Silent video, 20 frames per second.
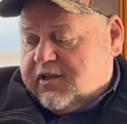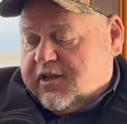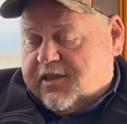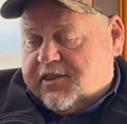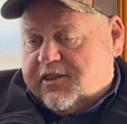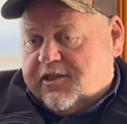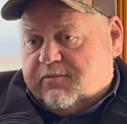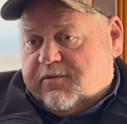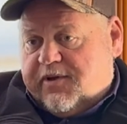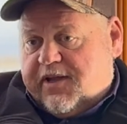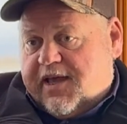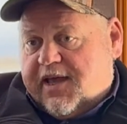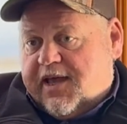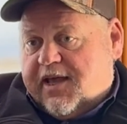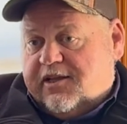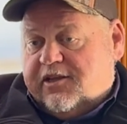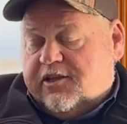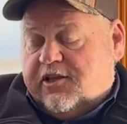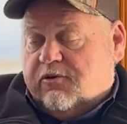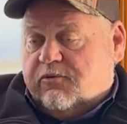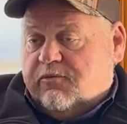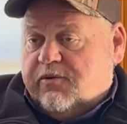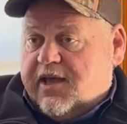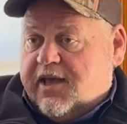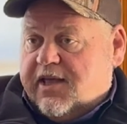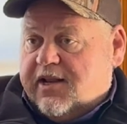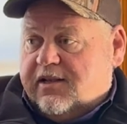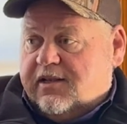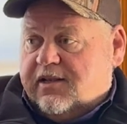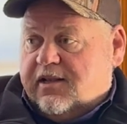nothing we had, we
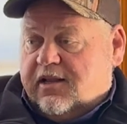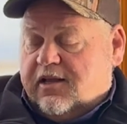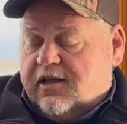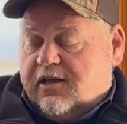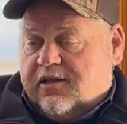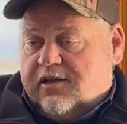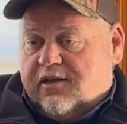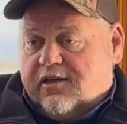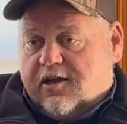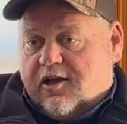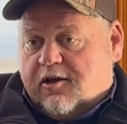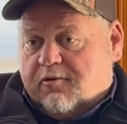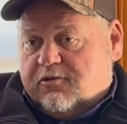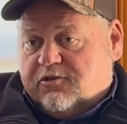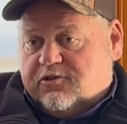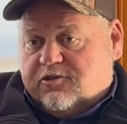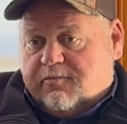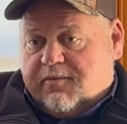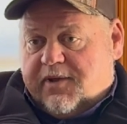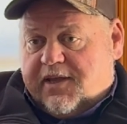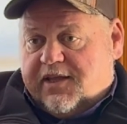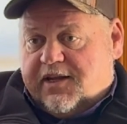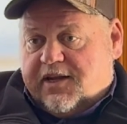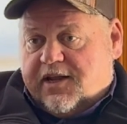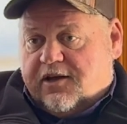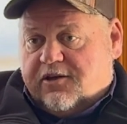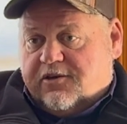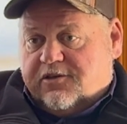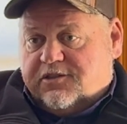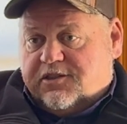had almost $1 million
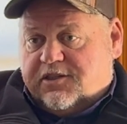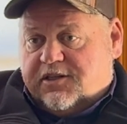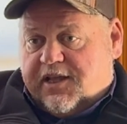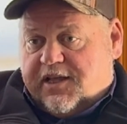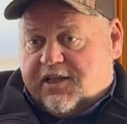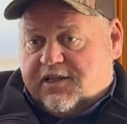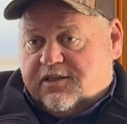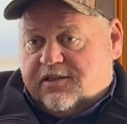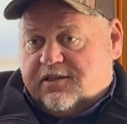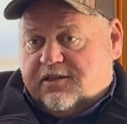in debt,